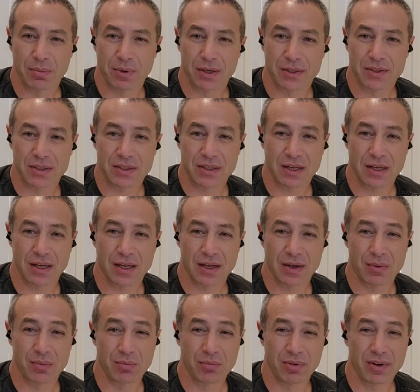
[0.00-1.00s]

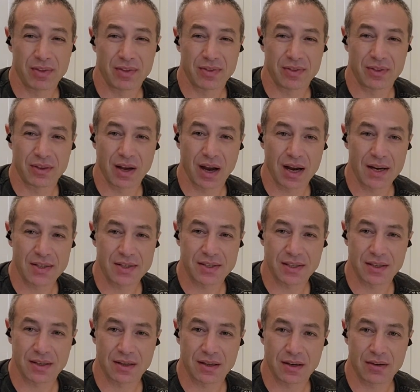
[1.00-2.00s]
but with
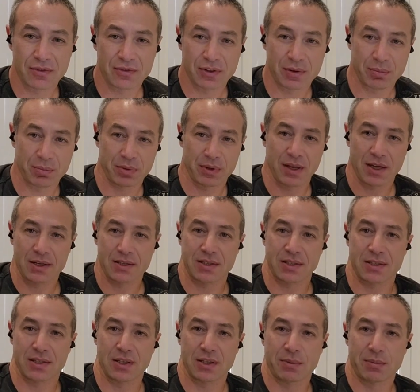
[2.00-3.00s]
Dyson, if the place
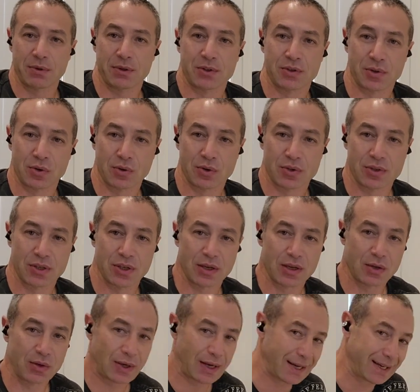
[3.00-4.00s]
is a little bit dirtier,
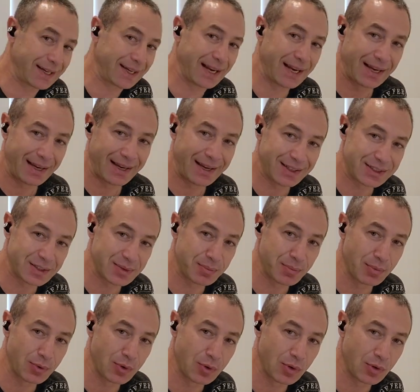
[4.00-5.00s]
you can collect
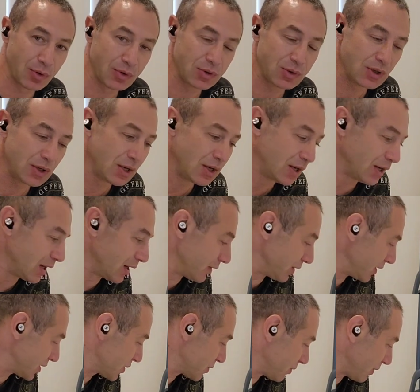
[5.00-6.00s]
more.
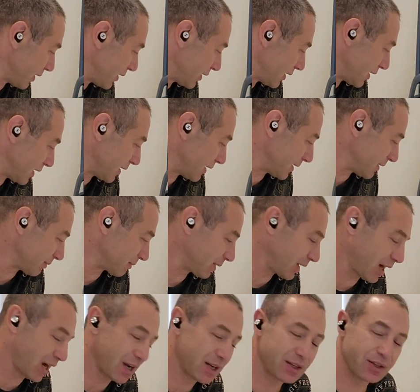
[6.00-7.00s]
This one
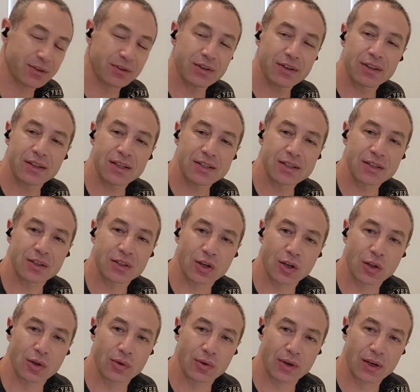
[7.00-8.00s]
kind of, it doesn't
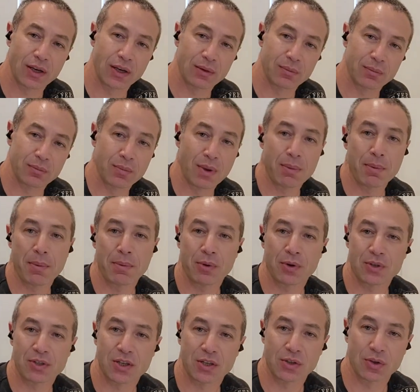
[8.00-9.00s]
clog in, maybe
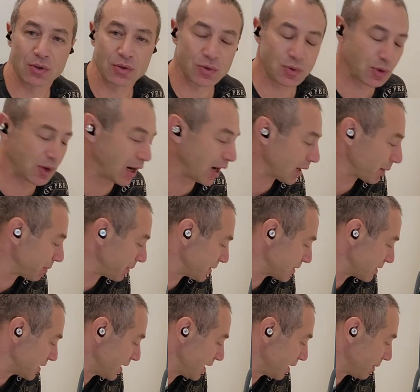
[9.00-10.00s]
because I don't do
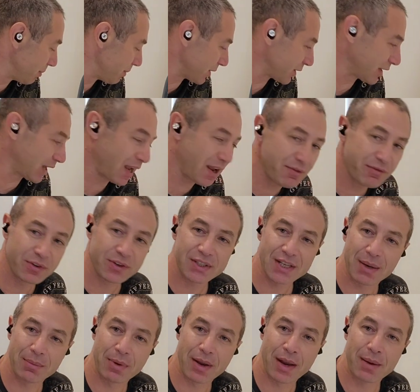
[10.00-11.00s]
carpets, but every
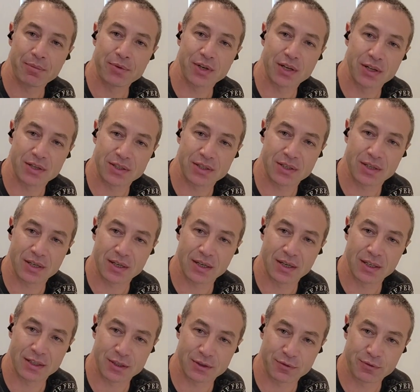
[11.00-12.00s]
time I empty it,
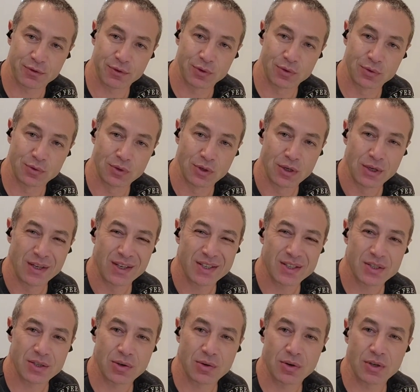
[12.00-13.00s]
it's full.
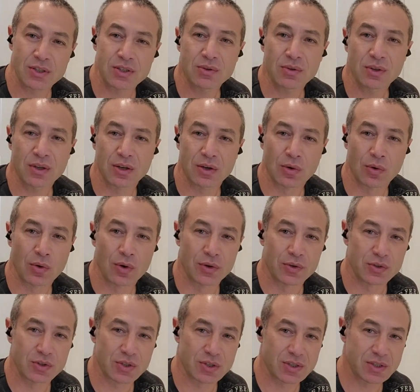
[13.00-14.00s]
So it's not
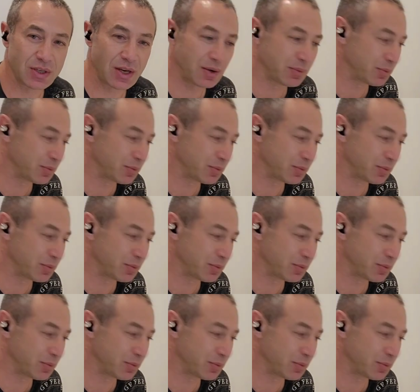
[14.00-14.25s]
annoying, just I